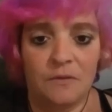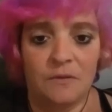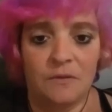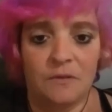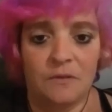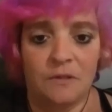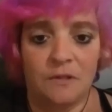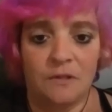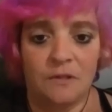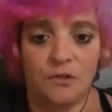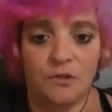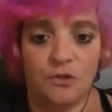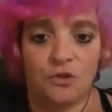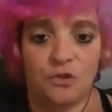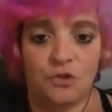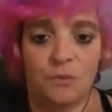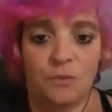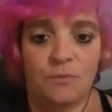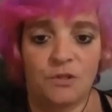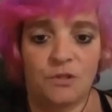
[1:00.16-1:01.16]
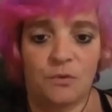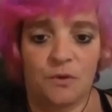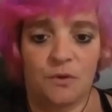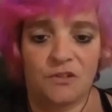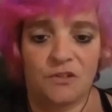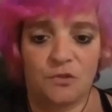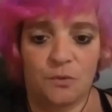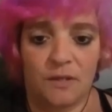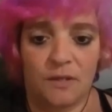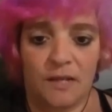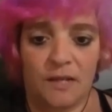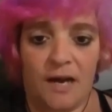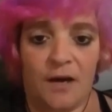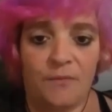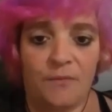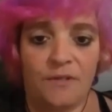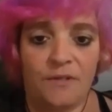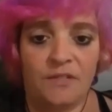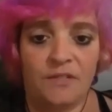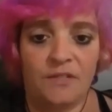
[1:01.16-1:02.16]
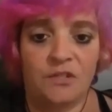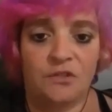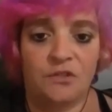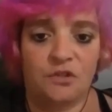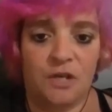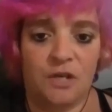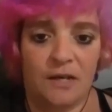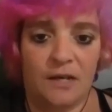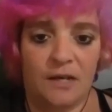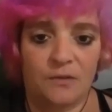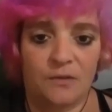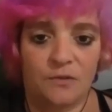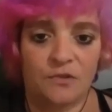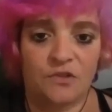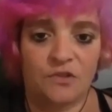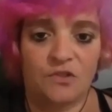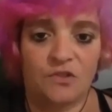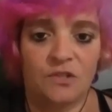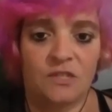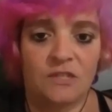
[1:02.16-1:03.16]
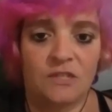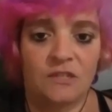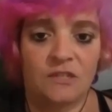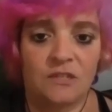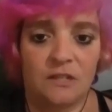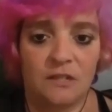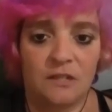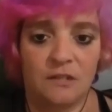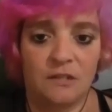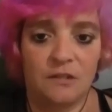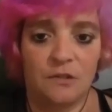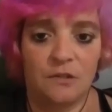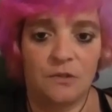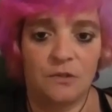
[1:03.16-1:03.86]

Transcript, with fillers: YouTube is going to allow these channels to continue